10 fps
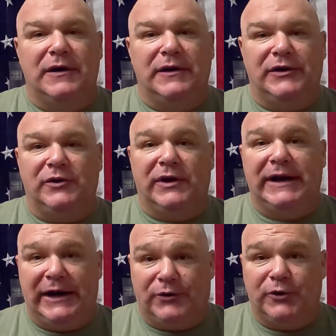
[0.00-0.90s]
looking
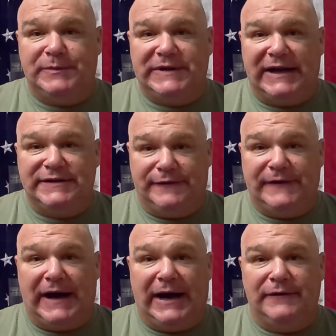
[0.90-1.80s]
at a group size of
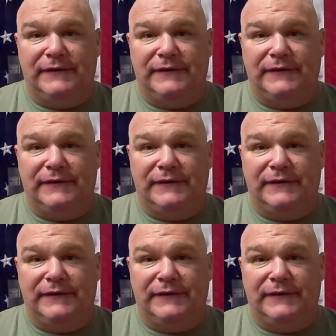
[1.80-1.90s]
5,